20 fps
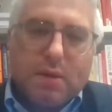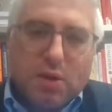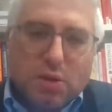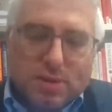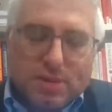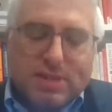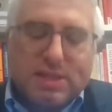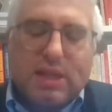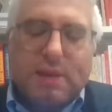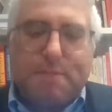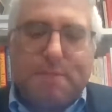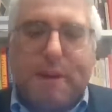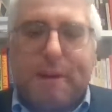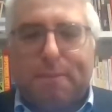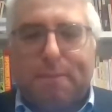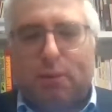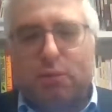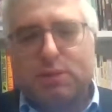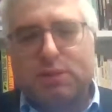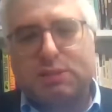you'll see
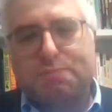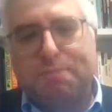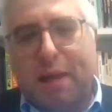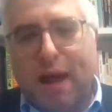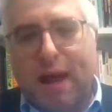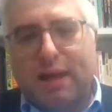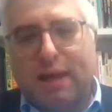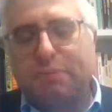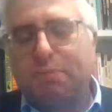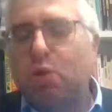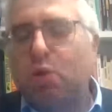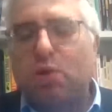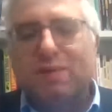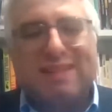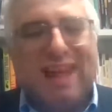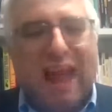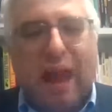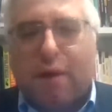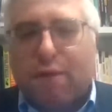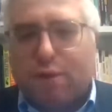people respond
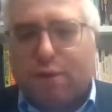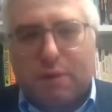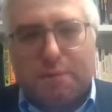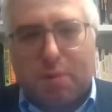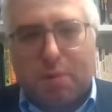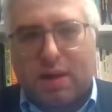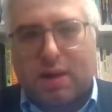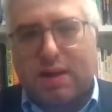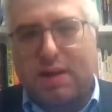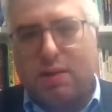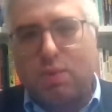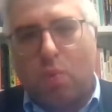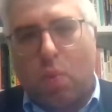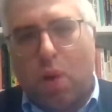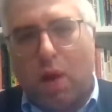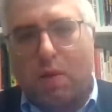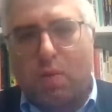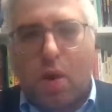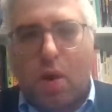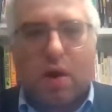because everybody, in
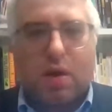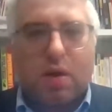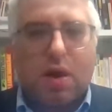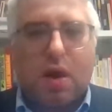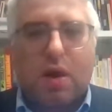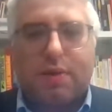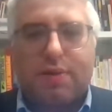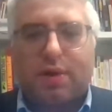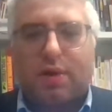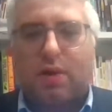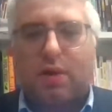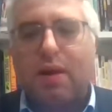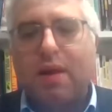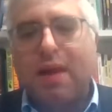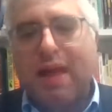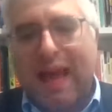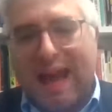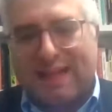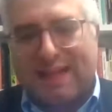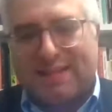one way or another,
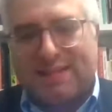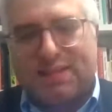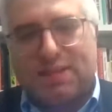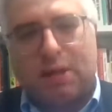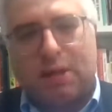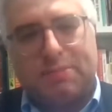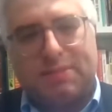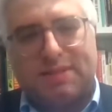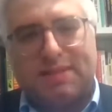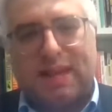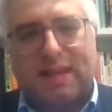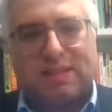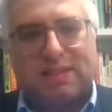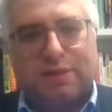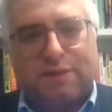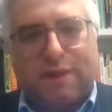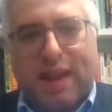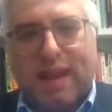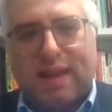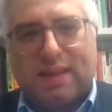has some
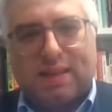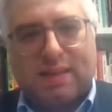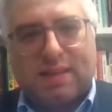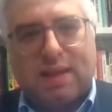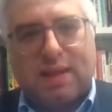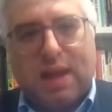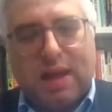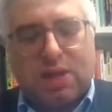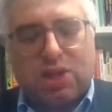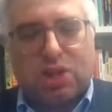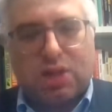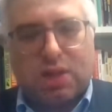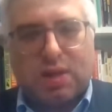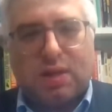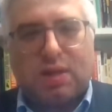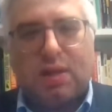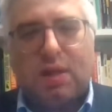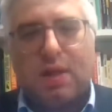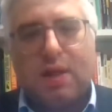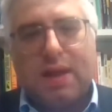sense of
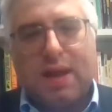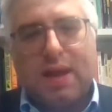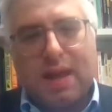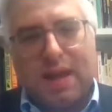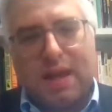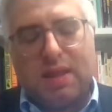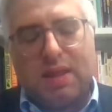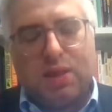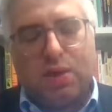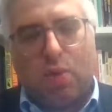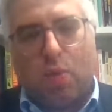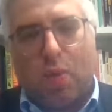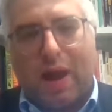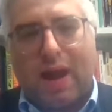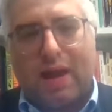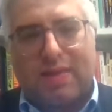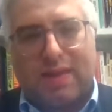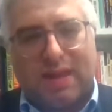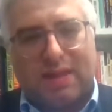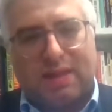alienation in the
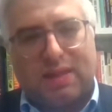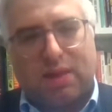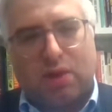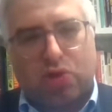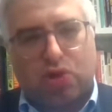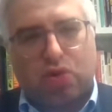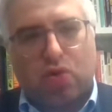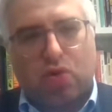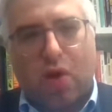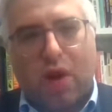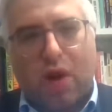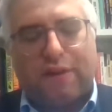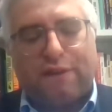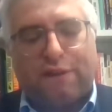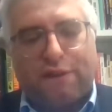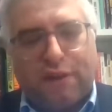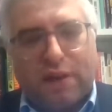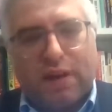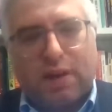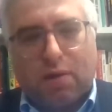way that they're trying to
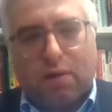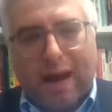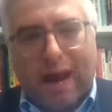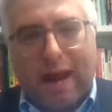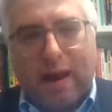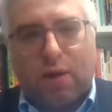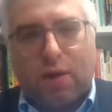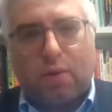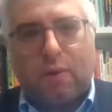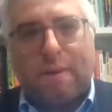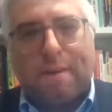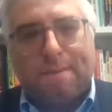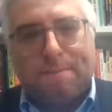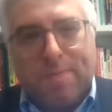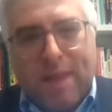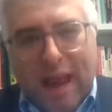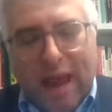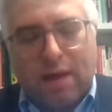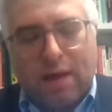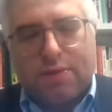figure out
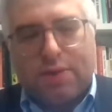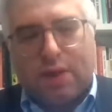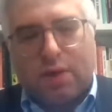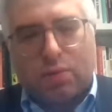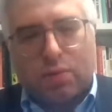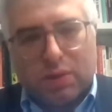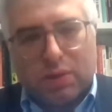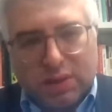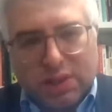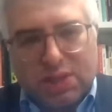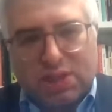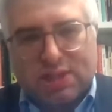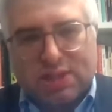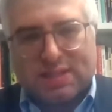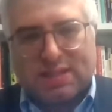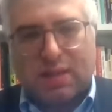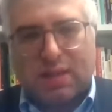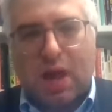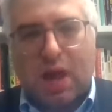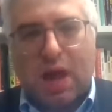how their
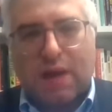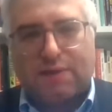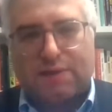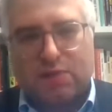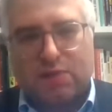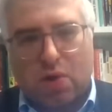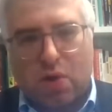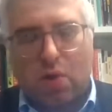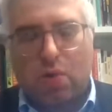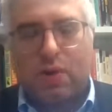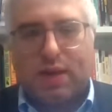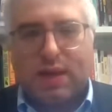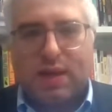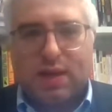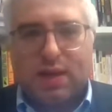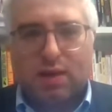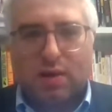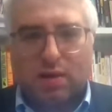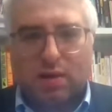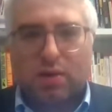religious lives
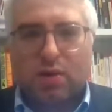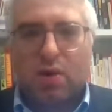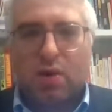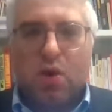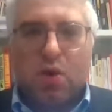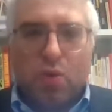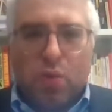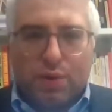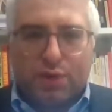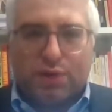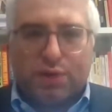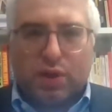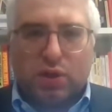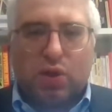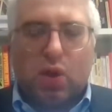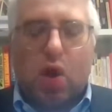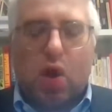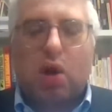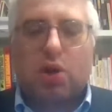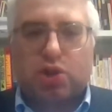cohere with the
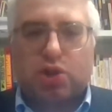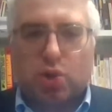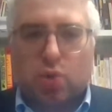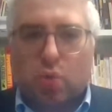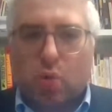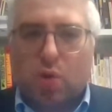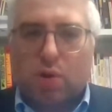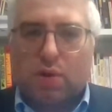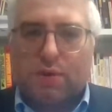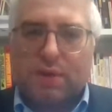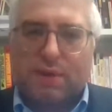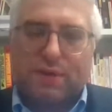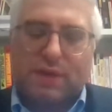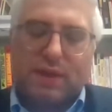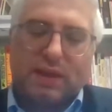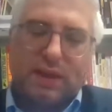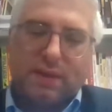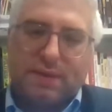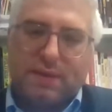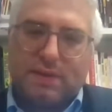larger world that
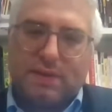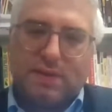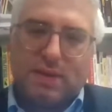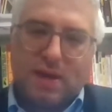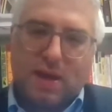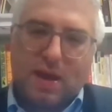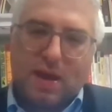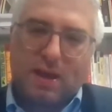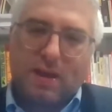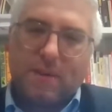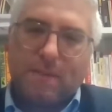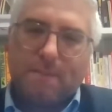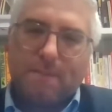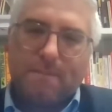they live in today.